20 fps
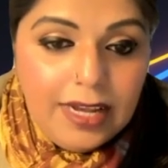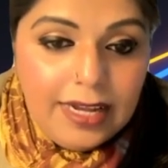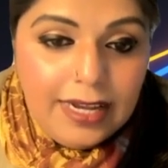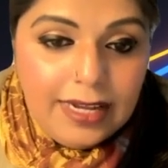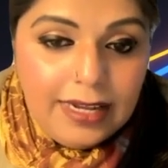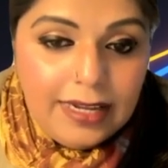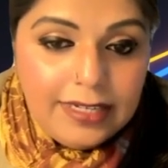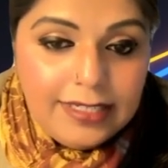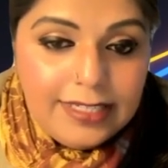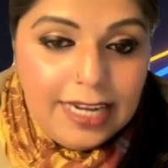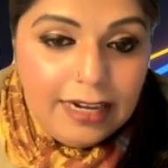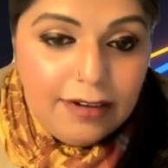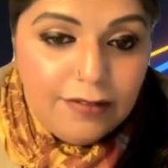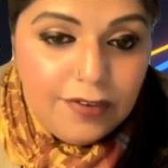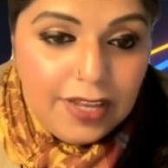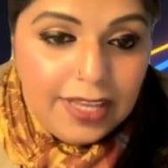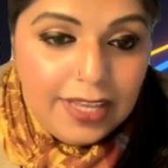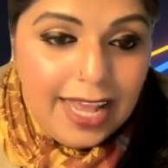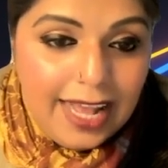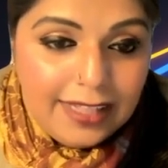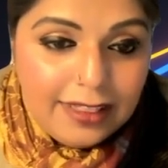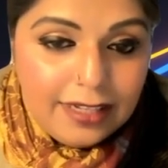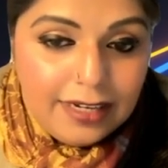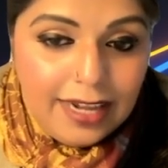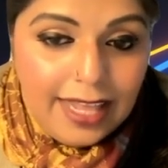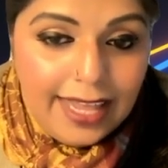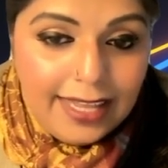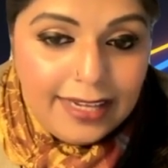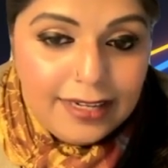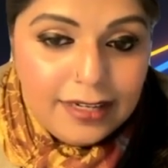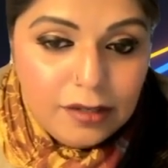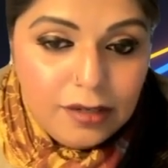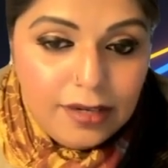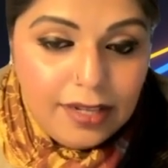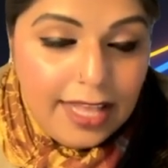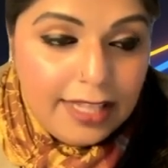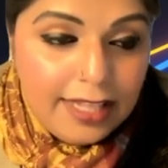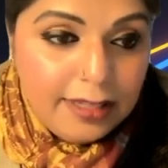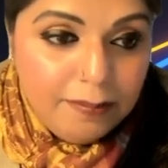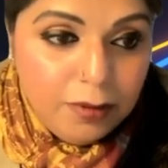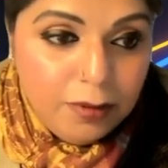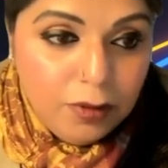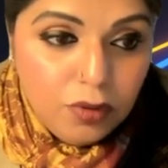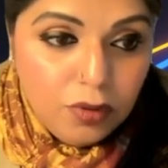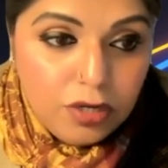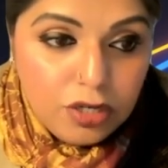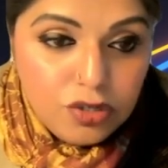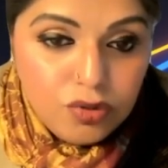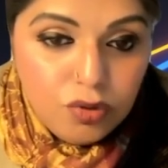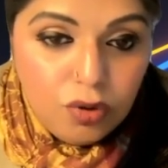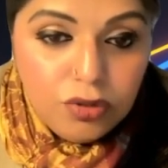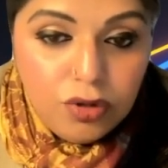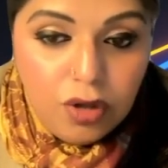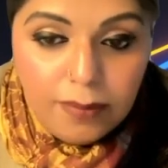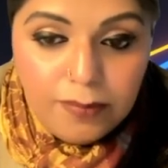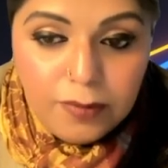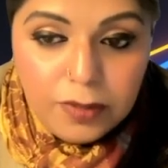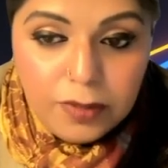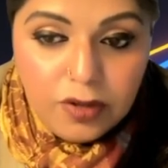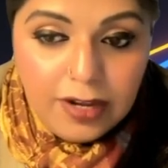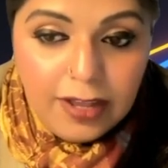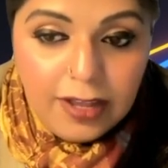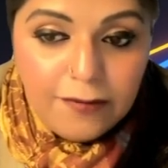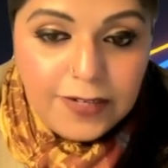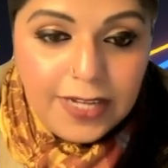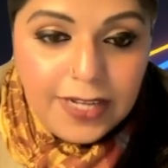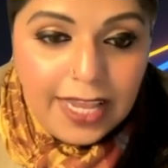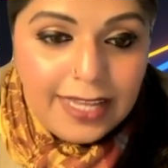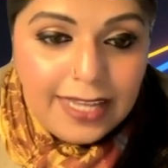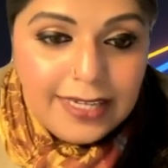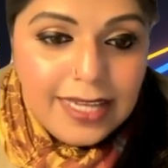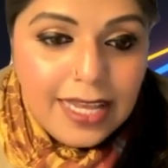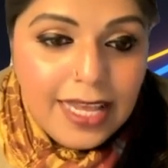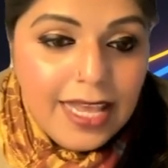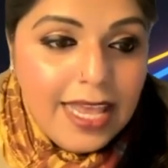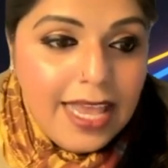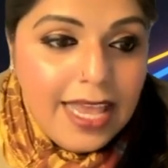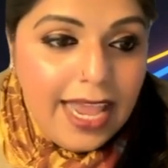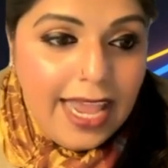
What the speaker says: delivery catheter handle and the blue control knob with your left hand.